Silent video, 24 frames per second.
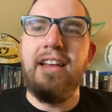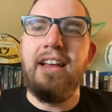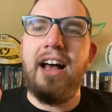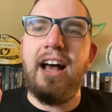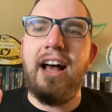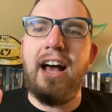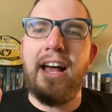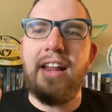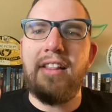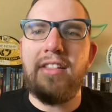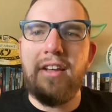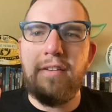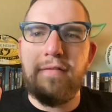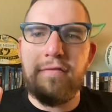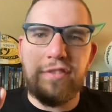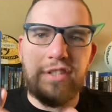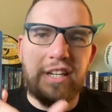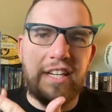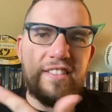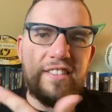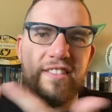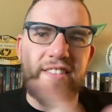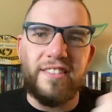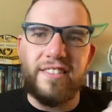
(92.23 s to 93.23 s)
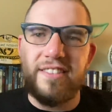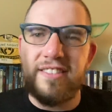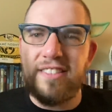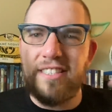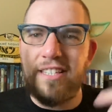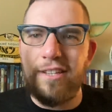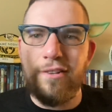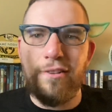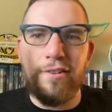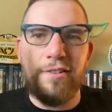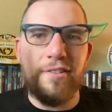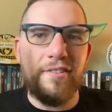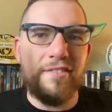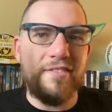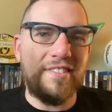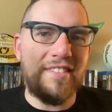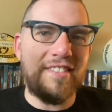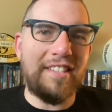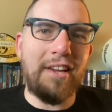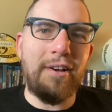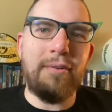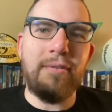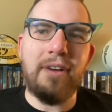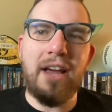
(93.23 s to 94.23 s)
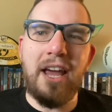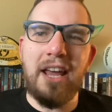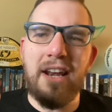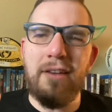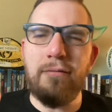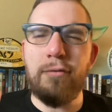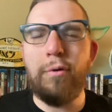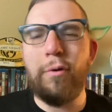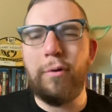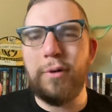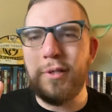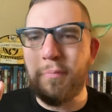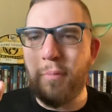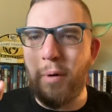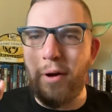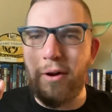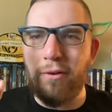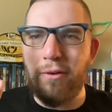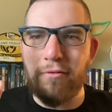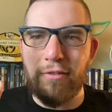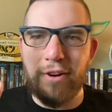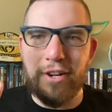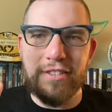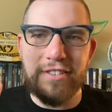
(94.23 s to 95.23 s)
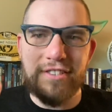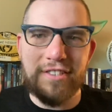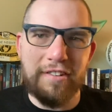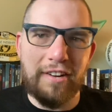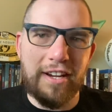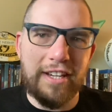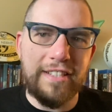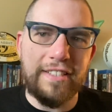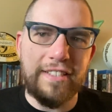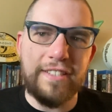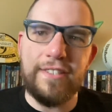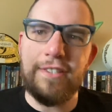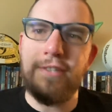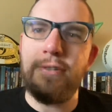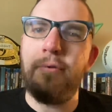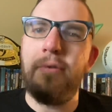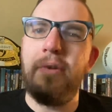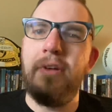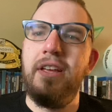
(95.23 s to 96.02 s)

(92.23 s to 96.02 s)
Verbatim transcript: I love Jason Segel, so, and of course Paul Rudd's great too.